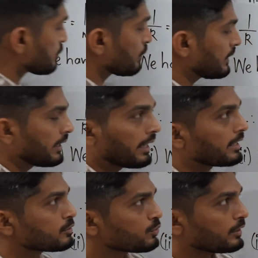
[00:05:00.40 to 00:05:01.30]
has only
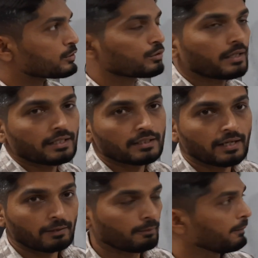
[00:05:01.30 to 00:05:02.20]
n, so I should write in
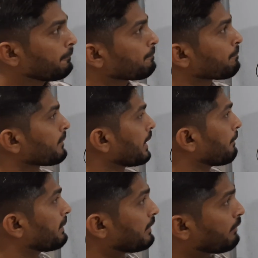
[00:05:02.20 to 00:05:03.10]
that way.
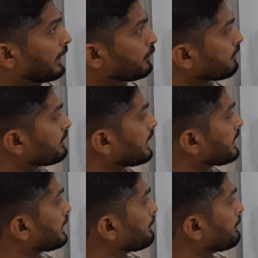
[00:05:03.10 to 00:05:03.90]
But the value of that